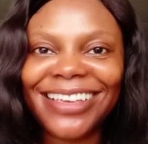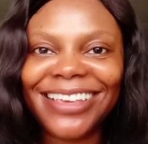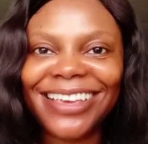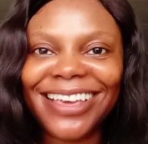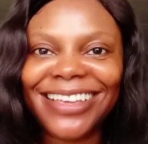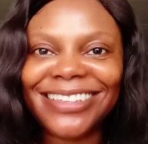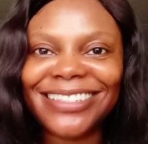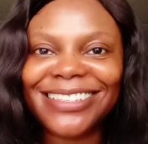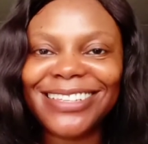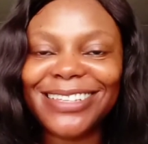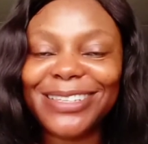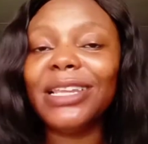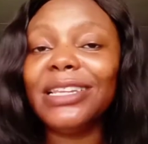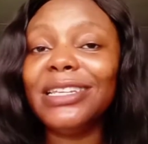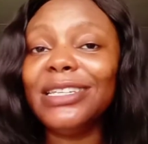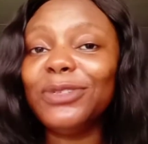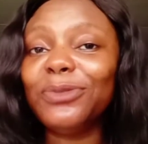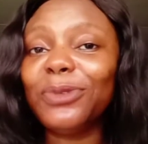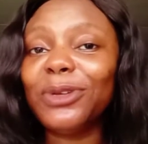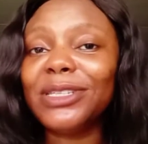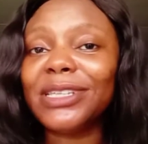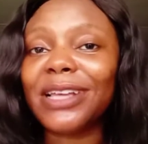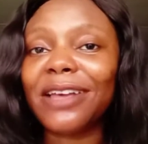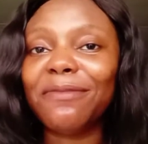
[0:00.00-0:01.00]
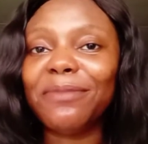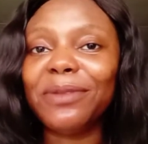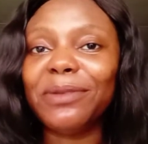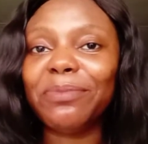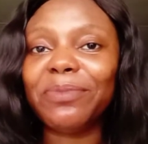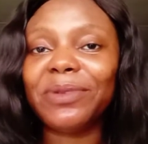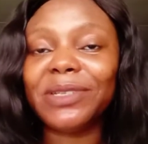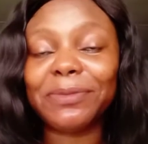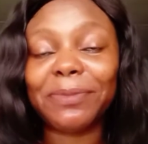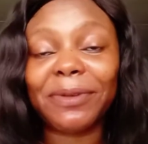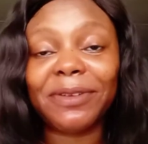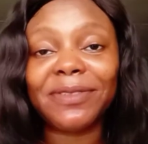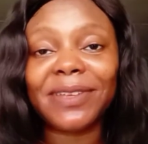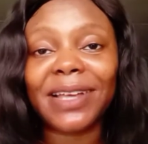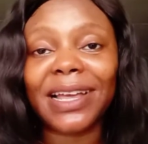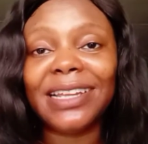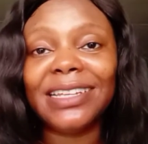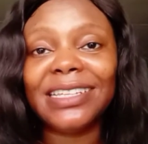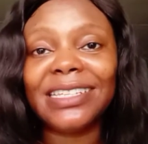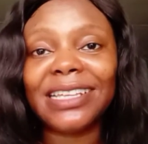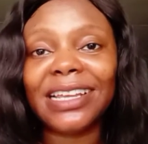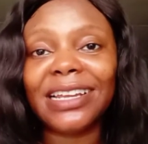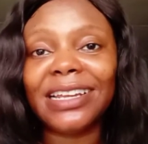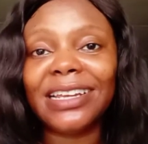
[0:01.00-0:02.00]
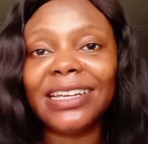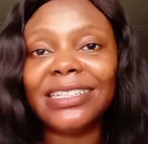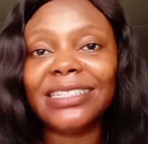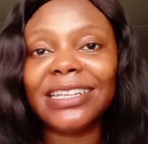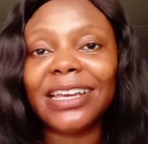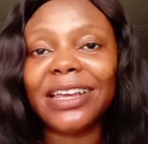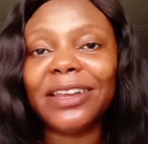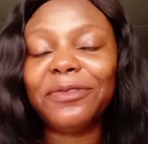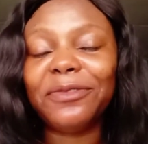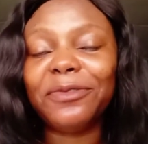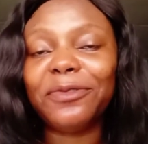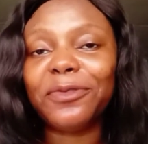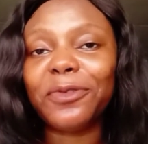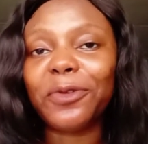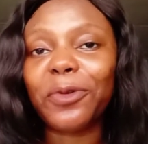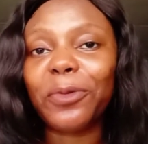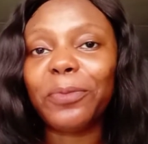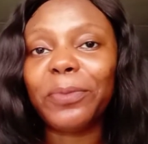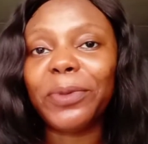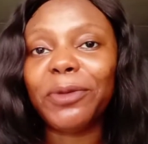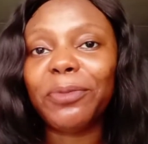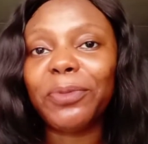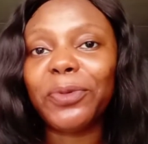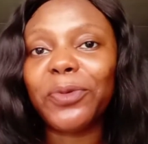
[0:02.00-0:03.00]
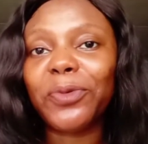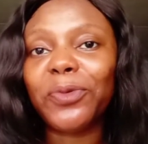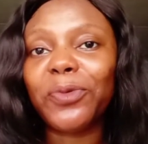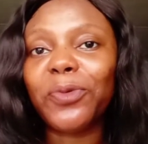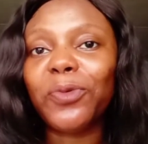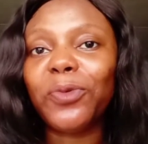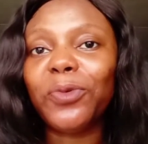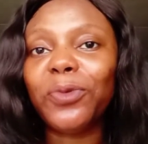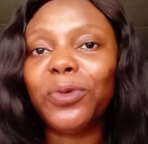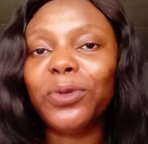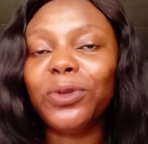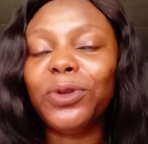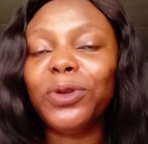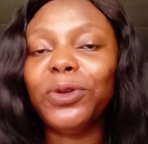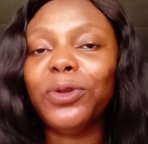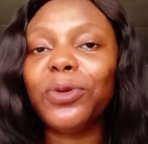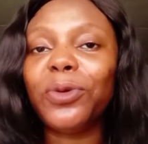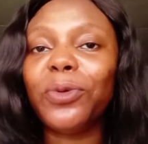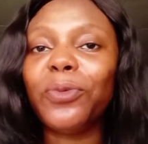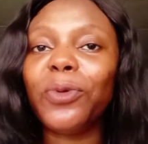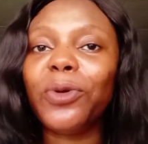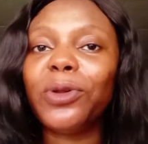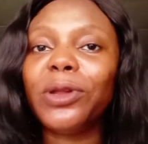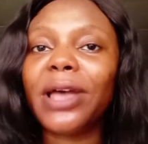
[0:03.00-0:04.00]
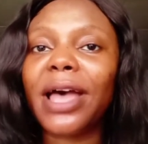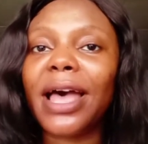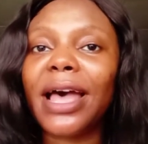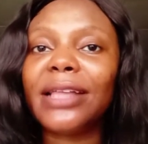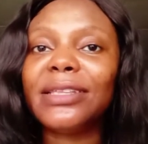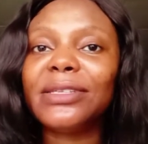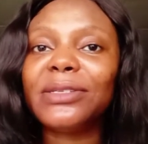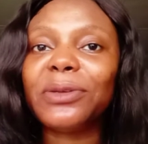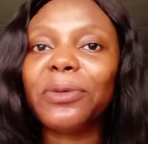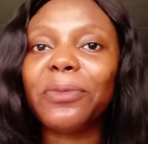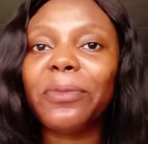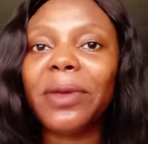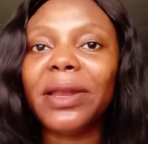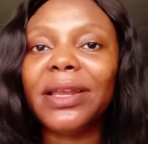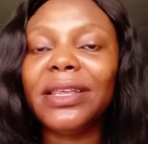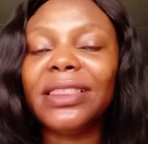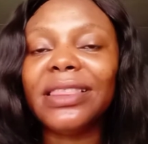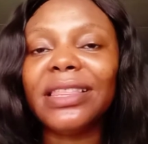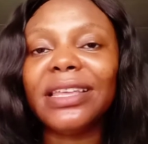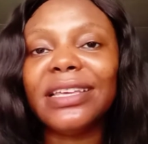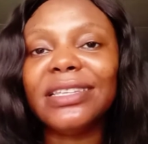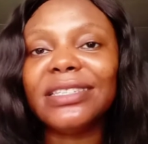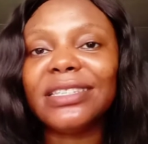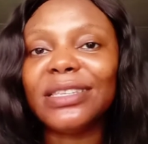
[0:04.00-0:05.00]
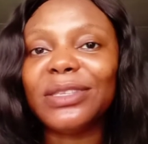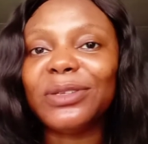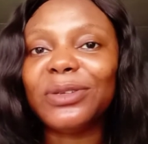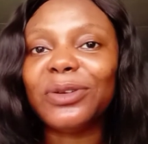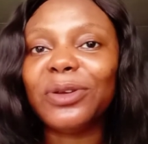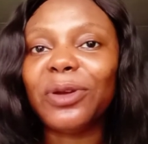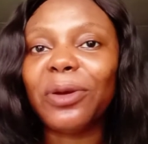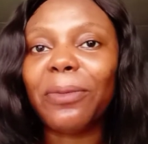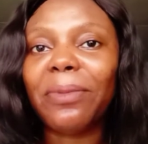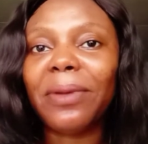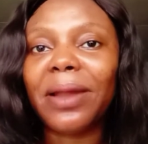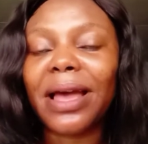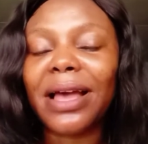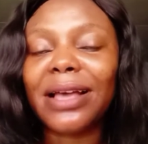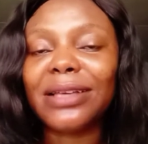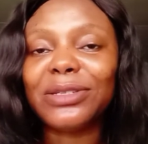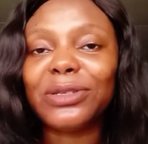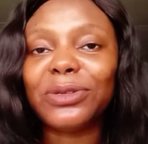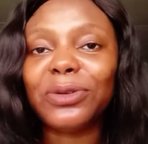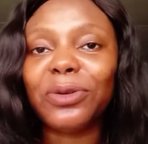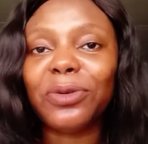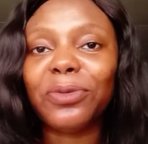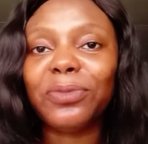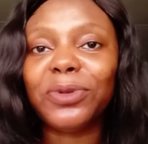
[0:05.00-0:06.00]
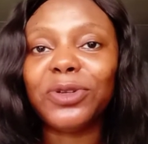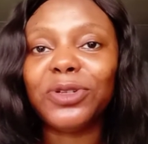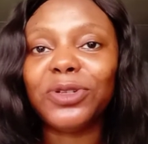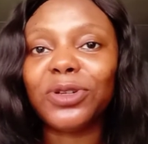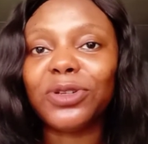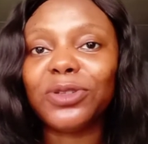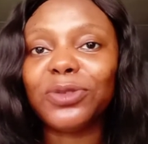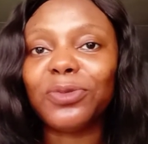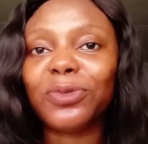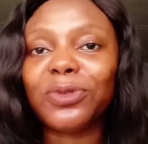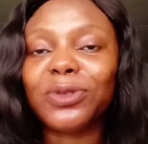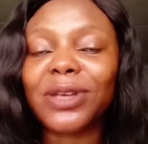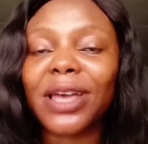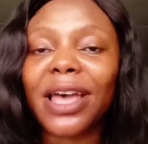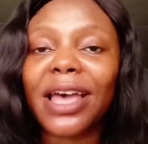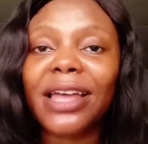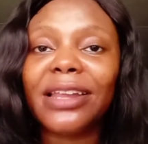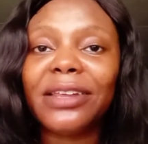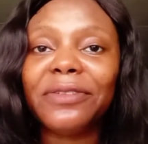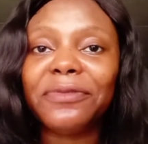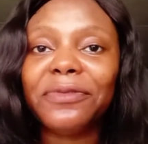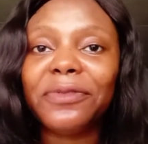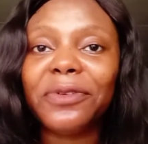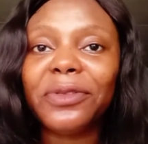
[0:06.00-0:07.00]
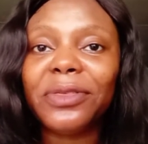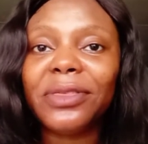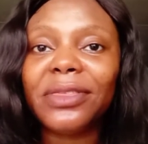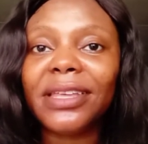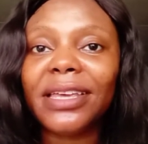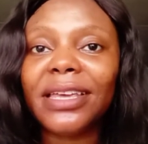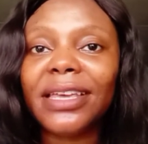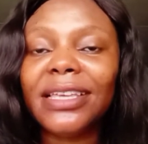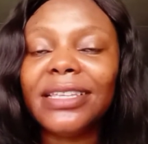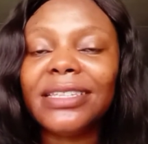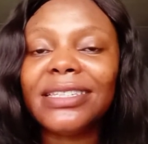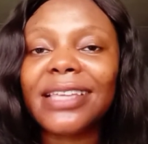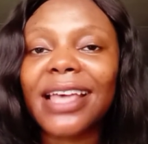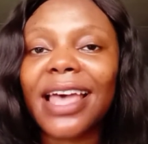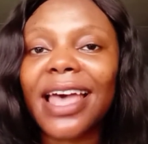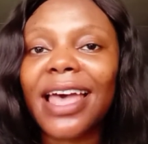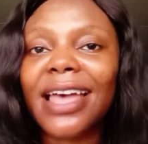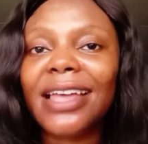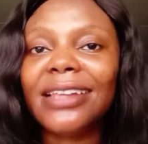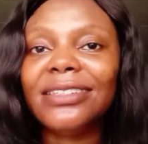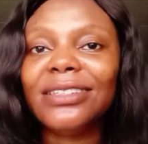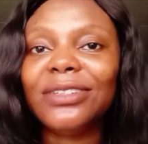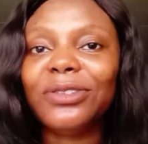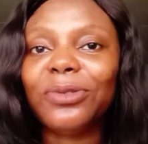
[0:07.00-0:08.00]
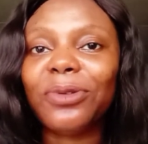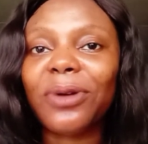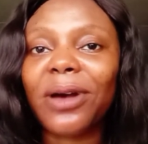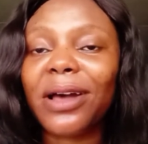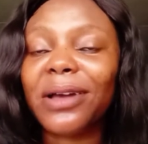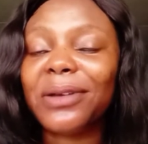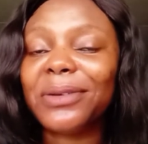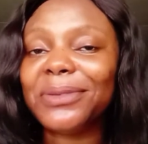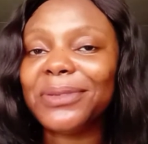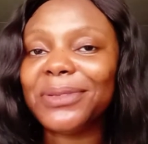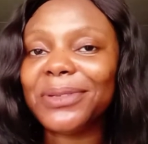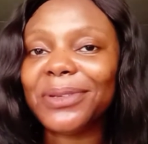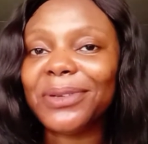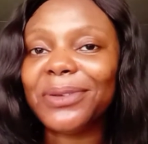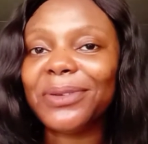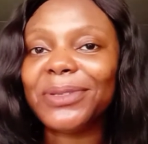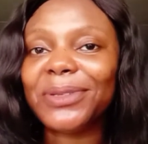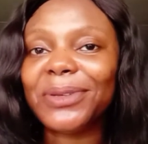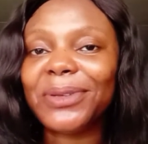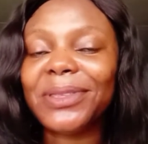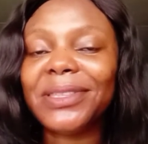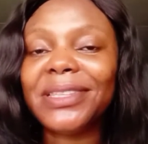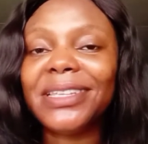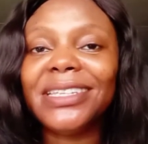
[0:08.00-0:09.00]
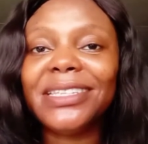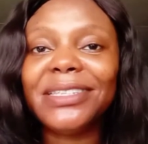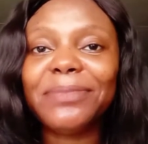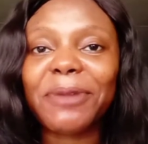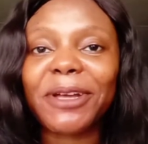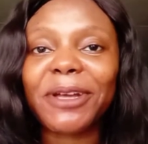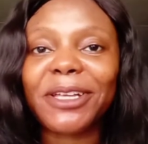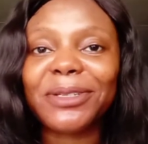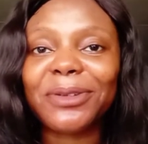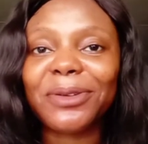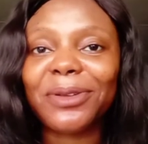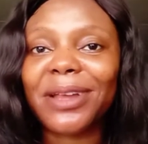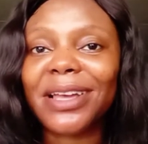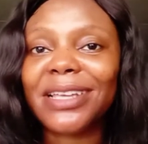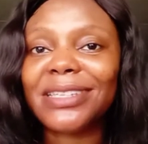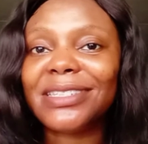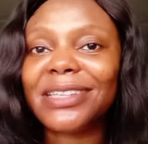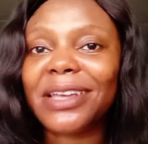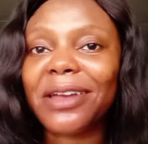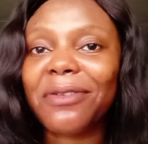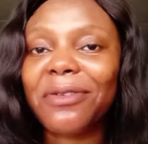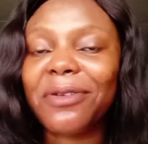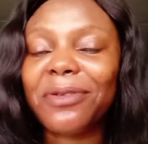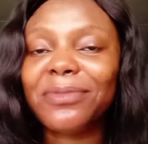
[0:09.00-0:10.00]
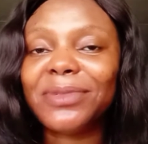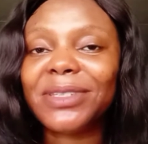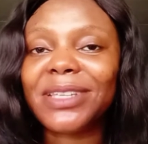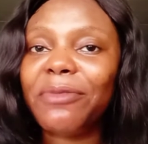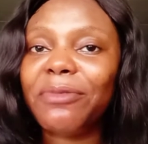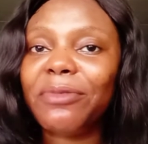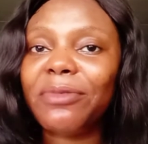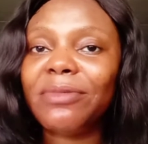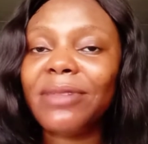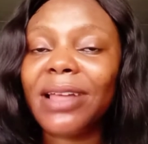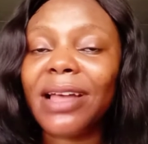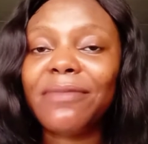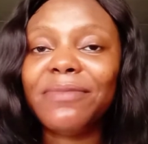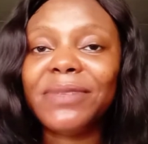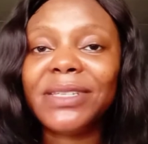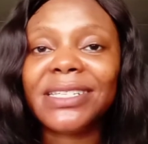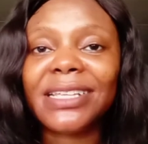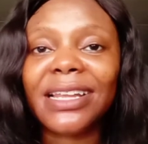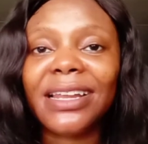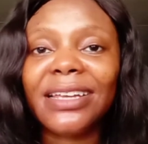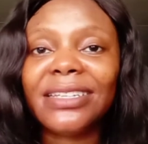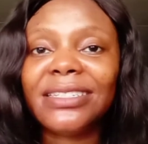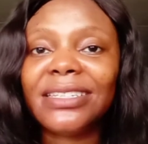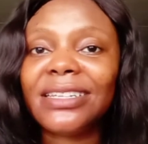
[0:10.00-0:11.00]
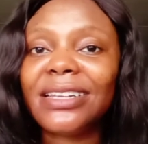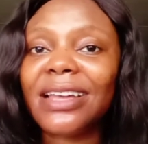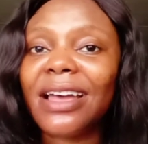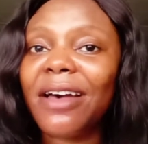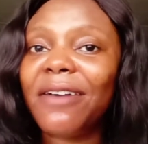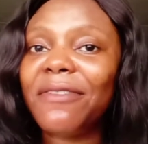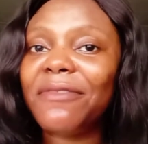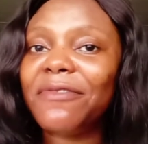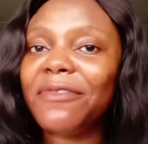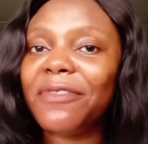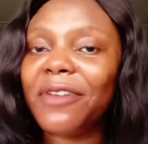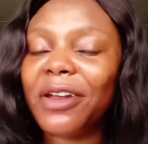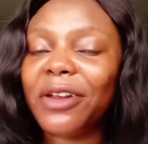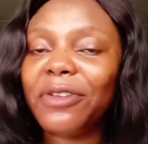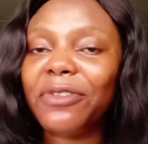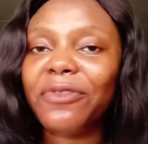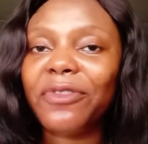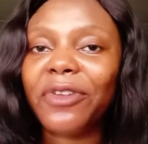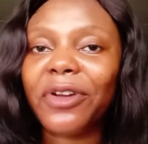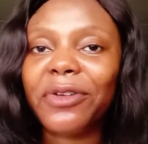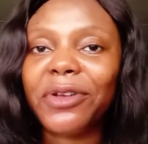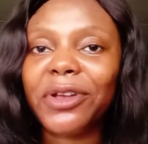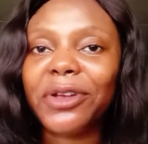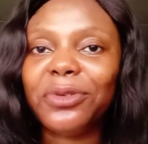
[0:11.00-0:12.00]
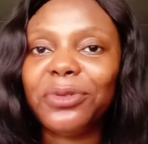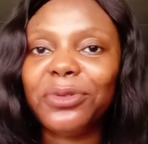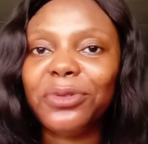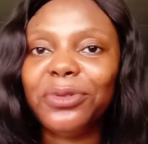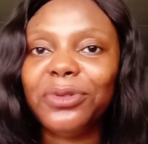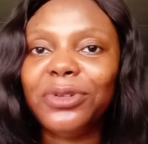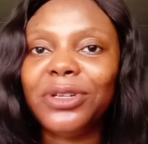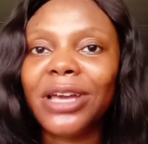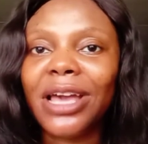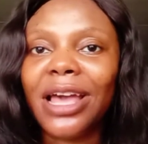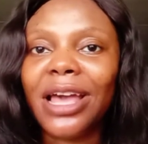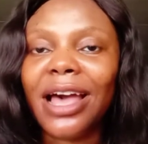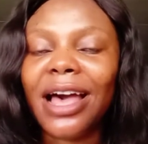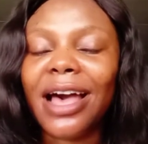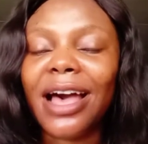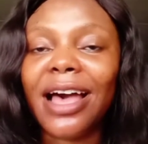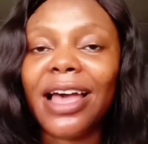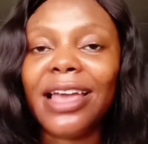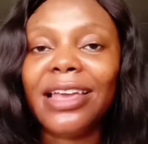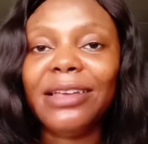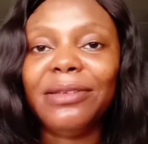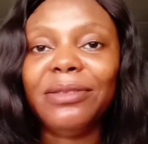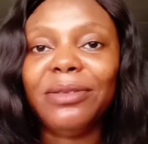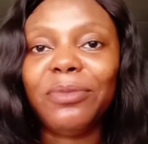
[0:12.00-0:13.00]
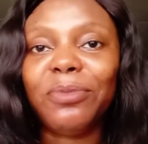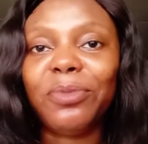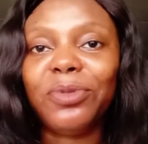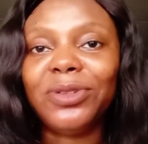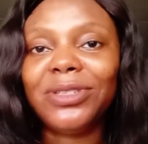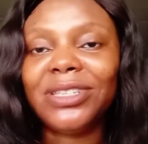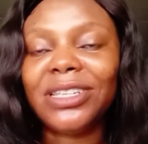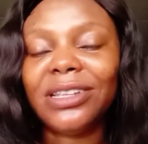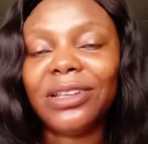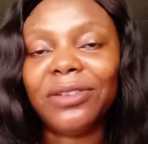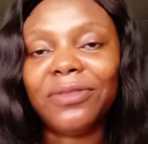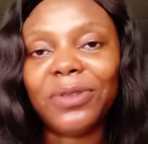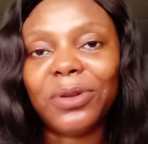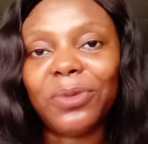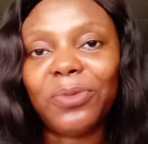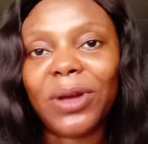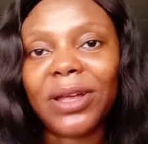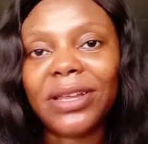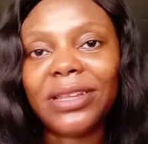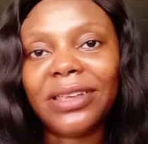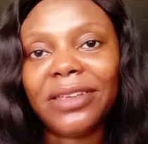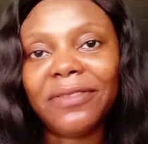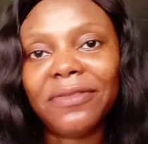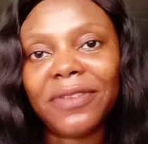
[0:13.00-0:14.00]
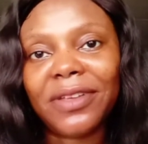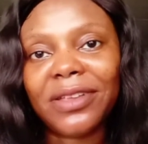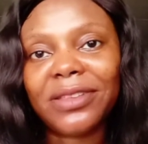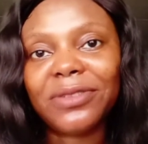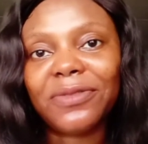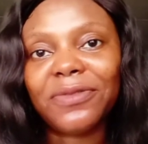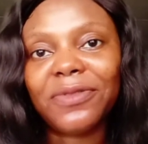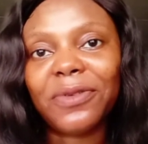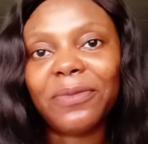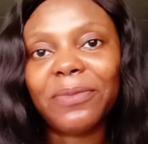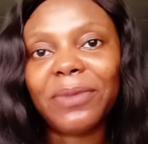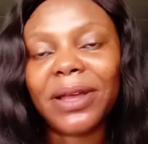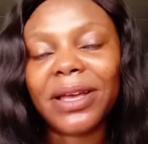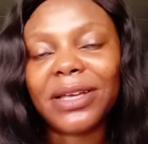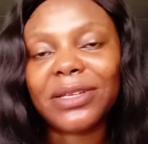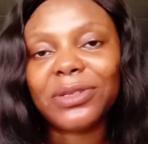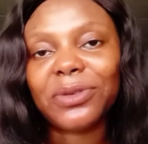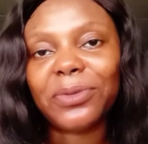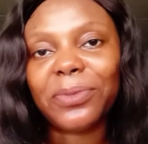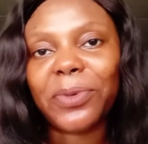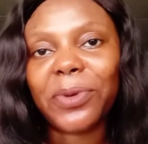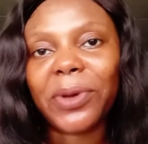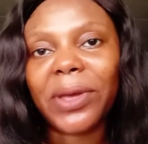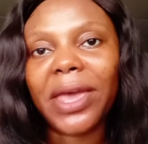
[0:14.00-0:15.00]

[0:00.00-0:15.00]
These ones have been specifically selected for people who you don't want to add so many things into your black soap. You just want to add a few things and you are good to go. So this particular serums that have been selected are very good in the boosting of the whitening effect of your black soap.